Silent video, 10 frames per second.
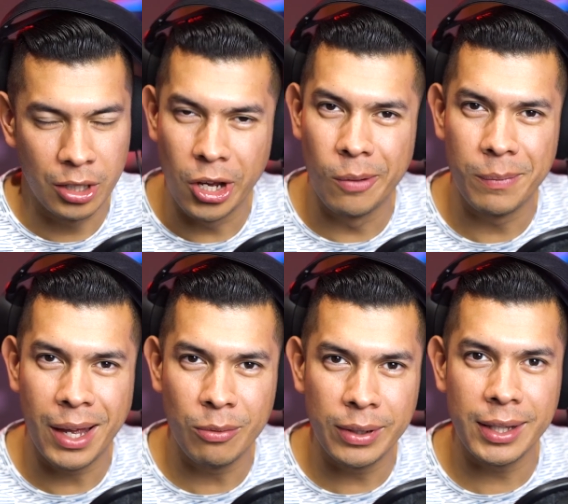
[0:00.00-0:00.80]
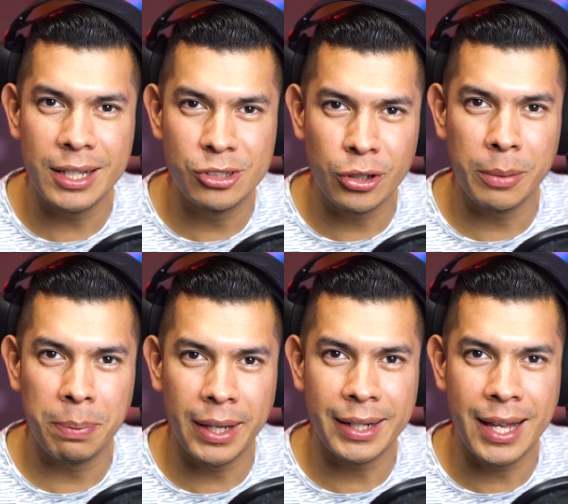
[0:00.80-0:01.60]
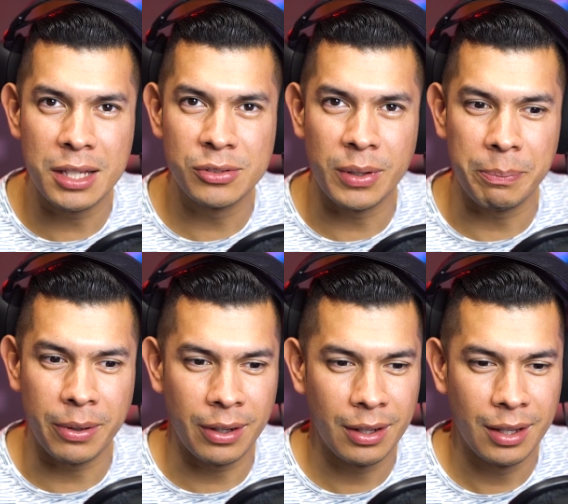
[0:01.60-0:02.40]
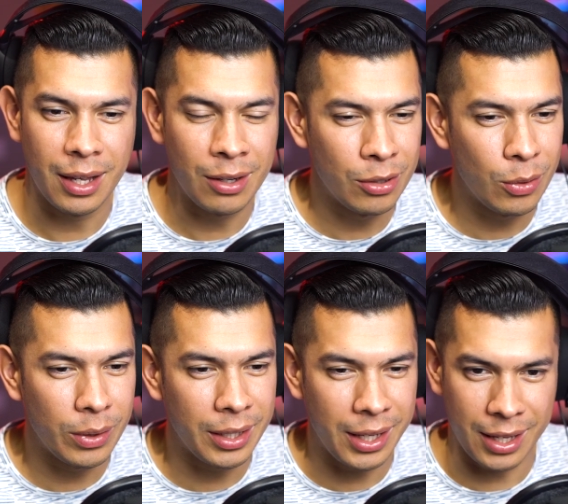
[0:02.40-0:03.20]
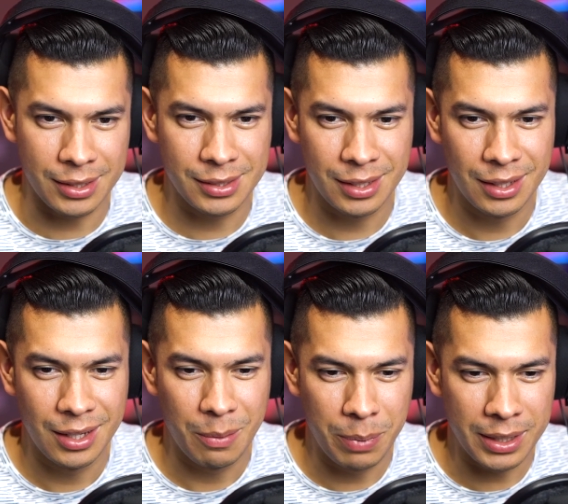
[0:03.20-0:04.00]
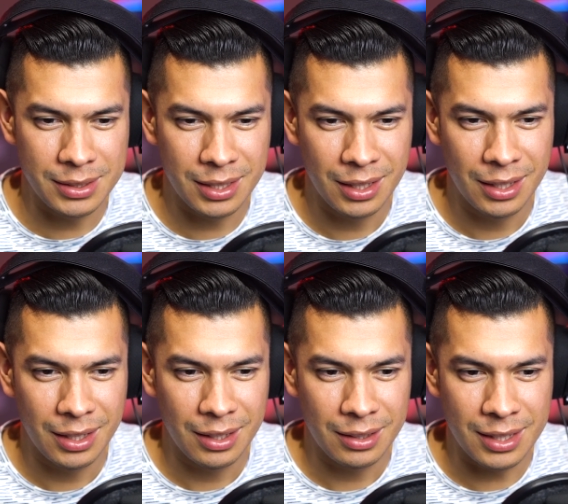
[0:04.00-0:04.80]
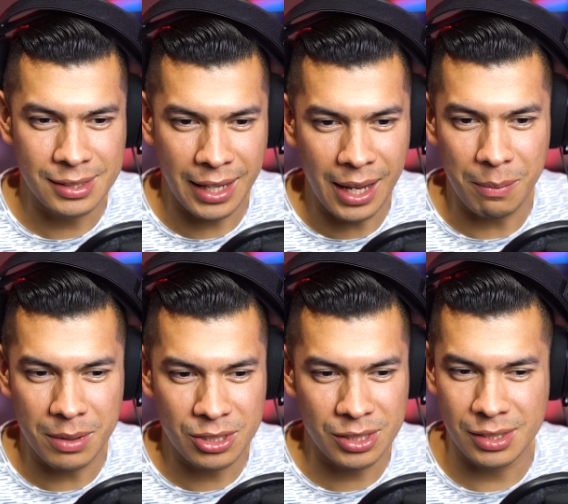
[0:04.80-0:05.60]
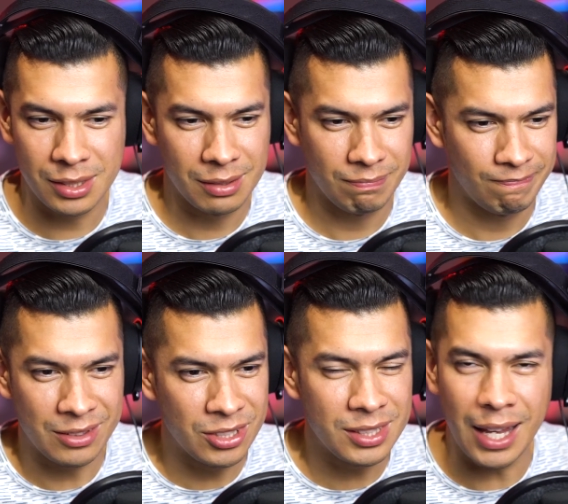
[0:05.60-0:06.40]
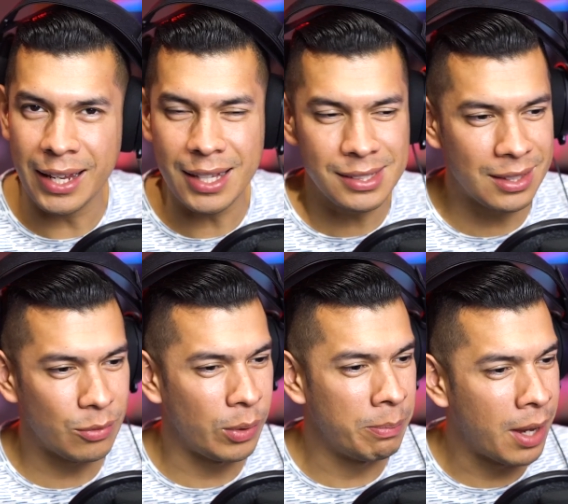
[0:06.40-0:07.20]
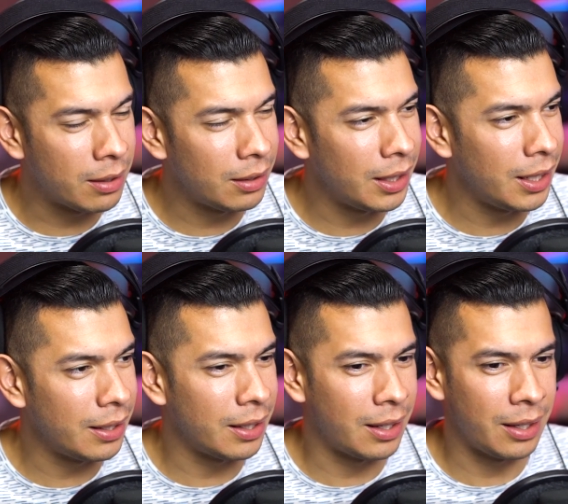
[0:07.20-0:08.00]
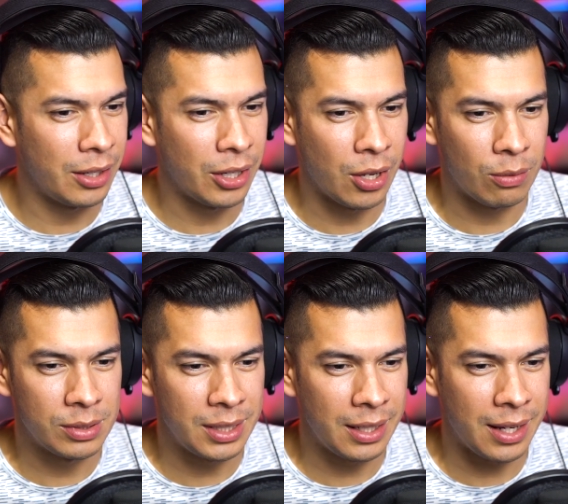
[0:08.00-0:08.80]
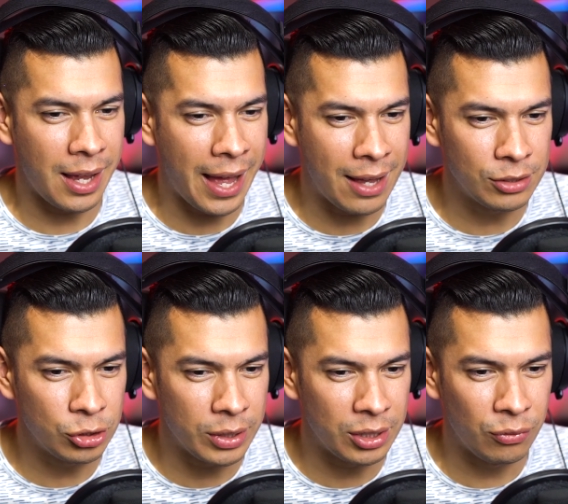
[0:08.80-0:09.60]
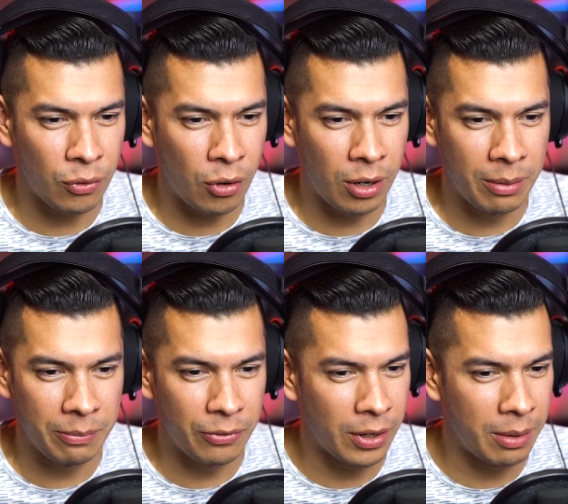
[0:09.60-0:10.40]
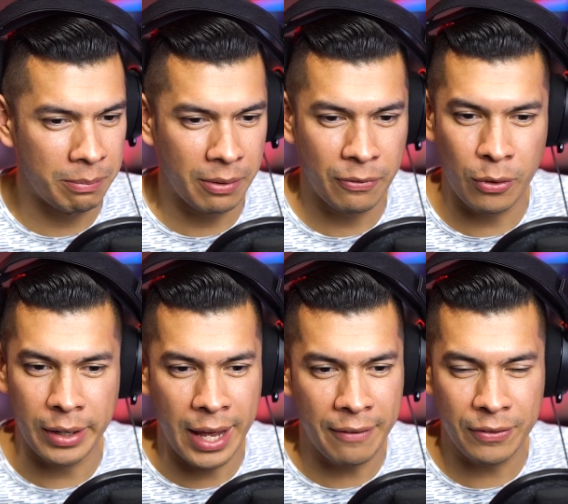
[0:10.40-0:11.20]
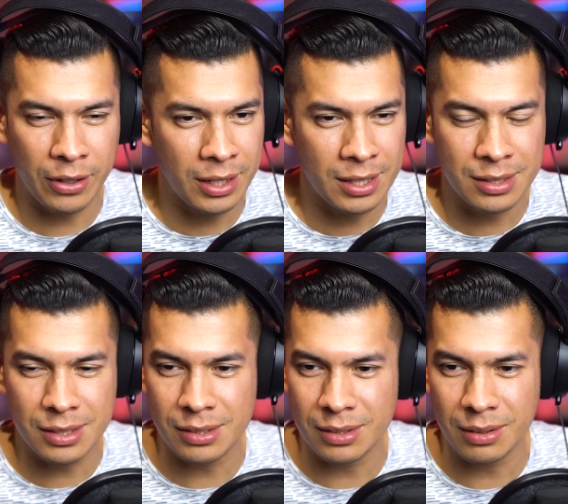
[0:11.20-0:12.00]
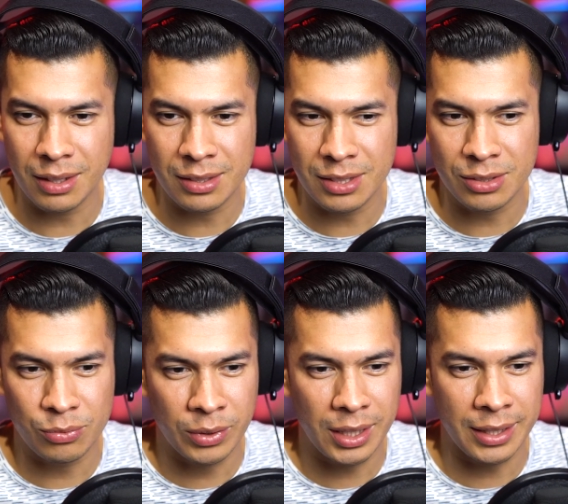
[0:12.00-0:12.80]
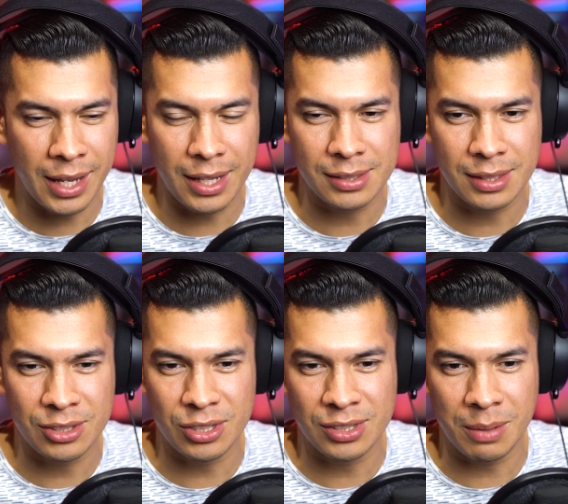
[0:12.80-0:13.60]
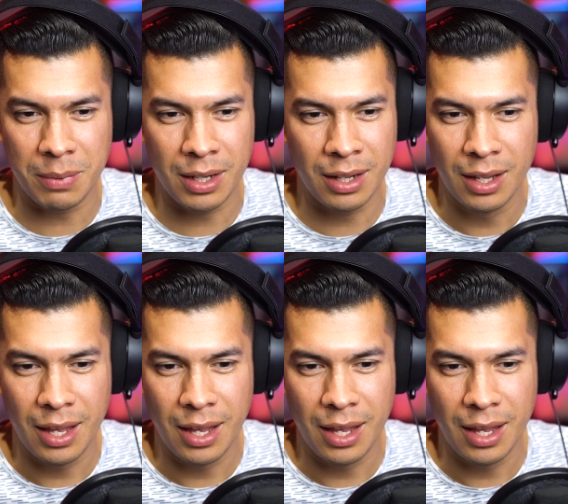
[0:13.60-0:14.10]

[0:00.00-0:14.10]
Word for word: You know, I really enjoy playing House Flipper. I don't know what it is, but this game is just just I guess the remodeling, the you know, seeing the house transform from before and after, it just it's just really nice. It's just something